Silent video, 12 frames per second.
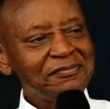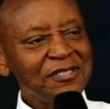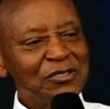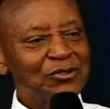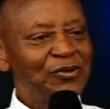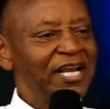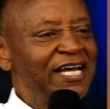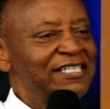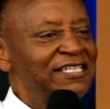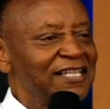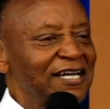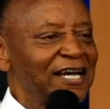So when I
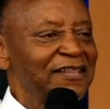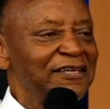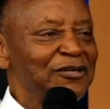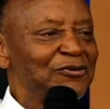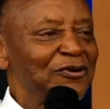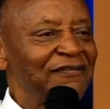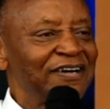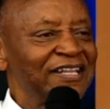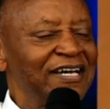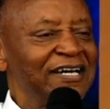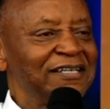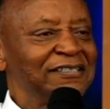see the cathedral over
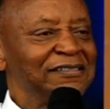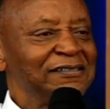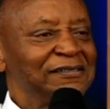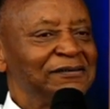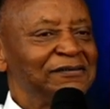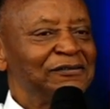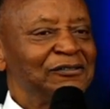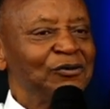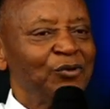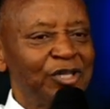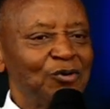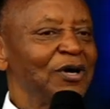there,
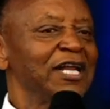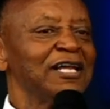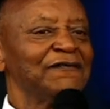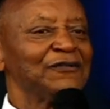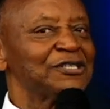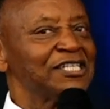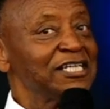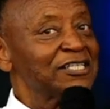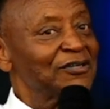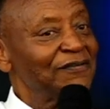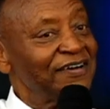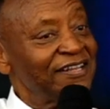with the wonderful seats
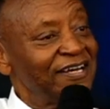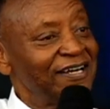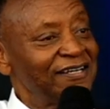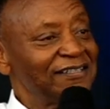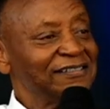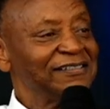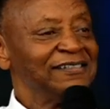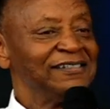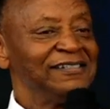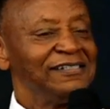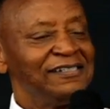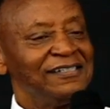over there,
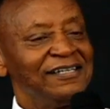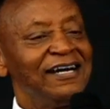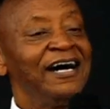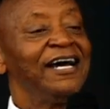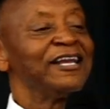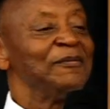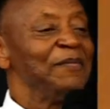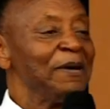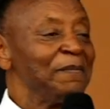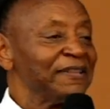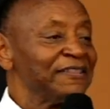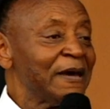I
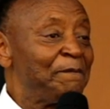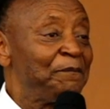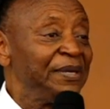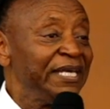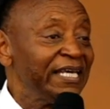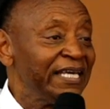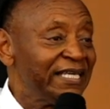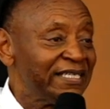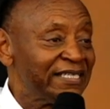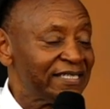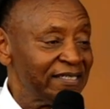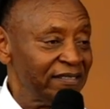remember the
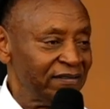pigs.